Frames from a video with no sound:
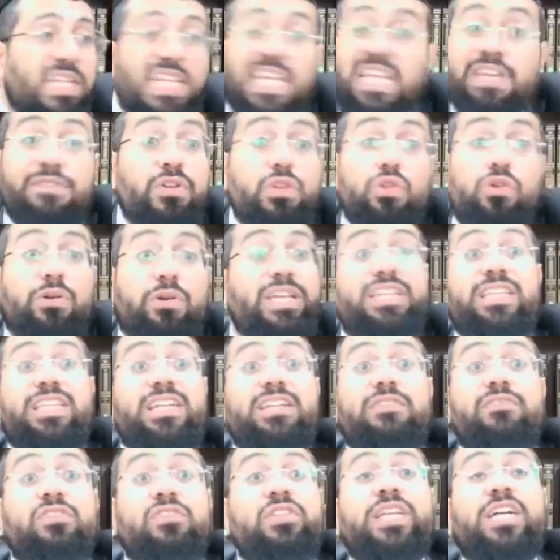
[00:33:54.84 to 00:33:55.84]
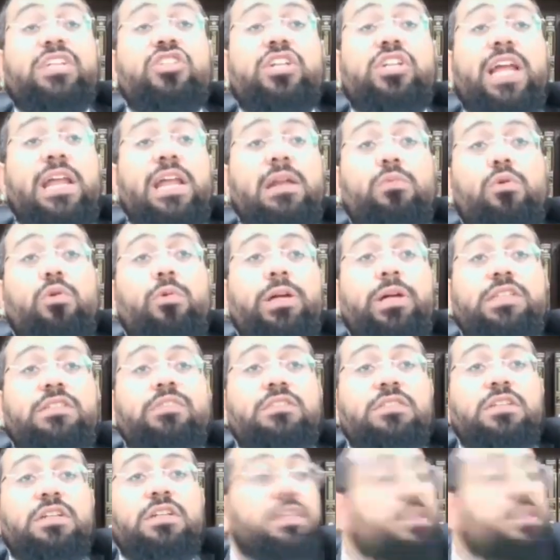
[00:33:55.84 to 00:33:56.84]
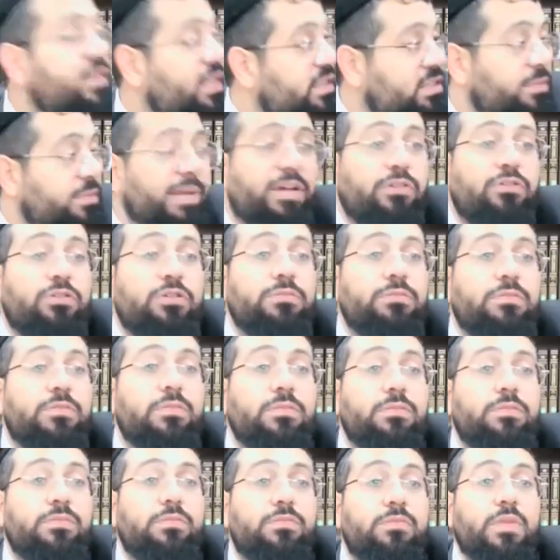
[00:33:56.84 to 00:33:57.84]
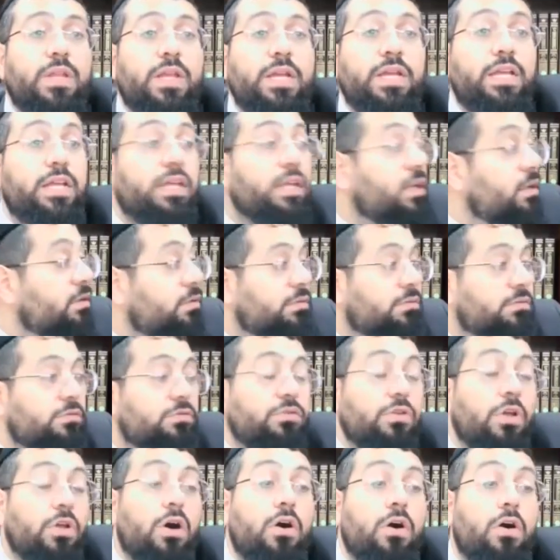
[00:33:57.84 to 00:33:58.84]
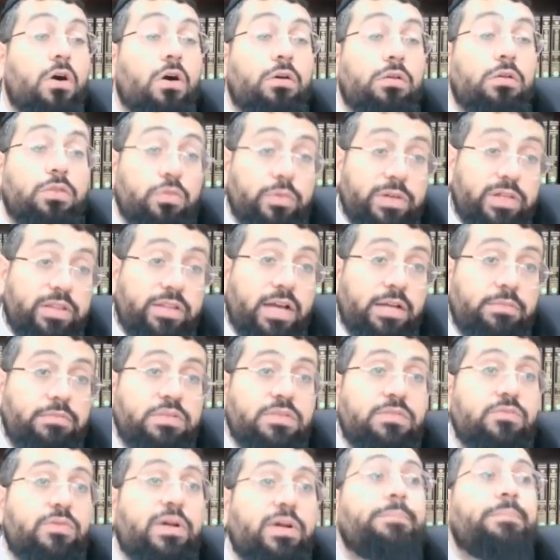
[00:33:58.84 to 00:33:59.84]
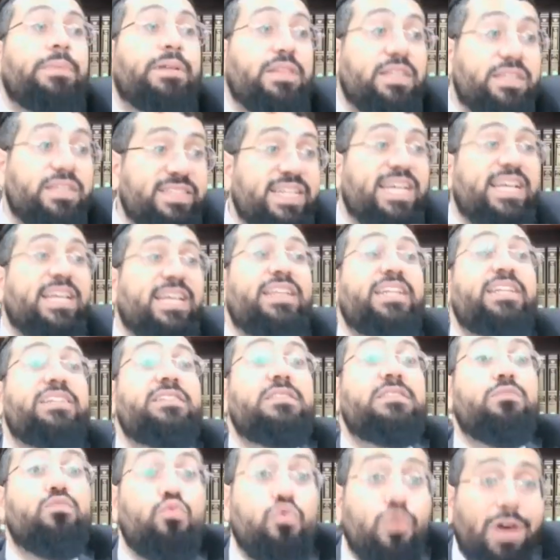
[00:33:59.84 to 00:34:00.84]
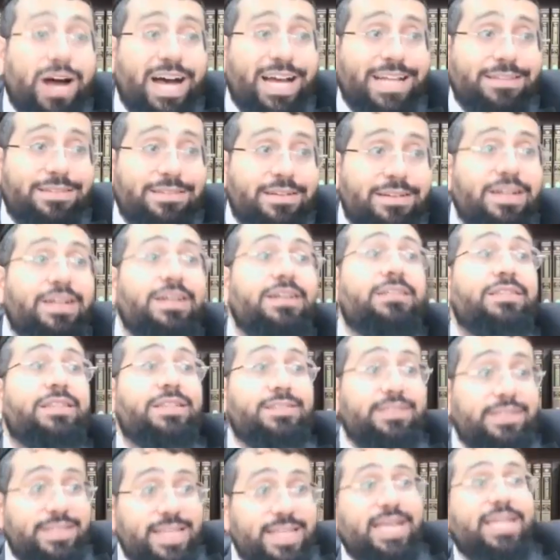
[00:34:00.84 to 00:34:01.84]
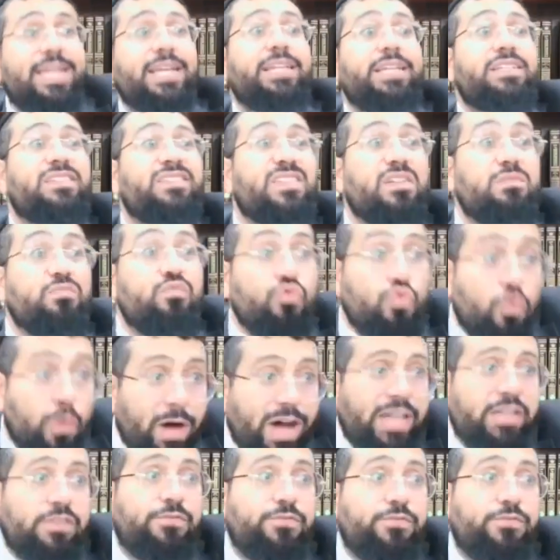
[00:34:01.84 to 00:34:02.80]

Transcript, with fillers: even though he didn't even touch an animal once. It doesn't matter. If he goes once and you human No, three ah. times, right? But the second that he's Zimwad, the second he's Zimwad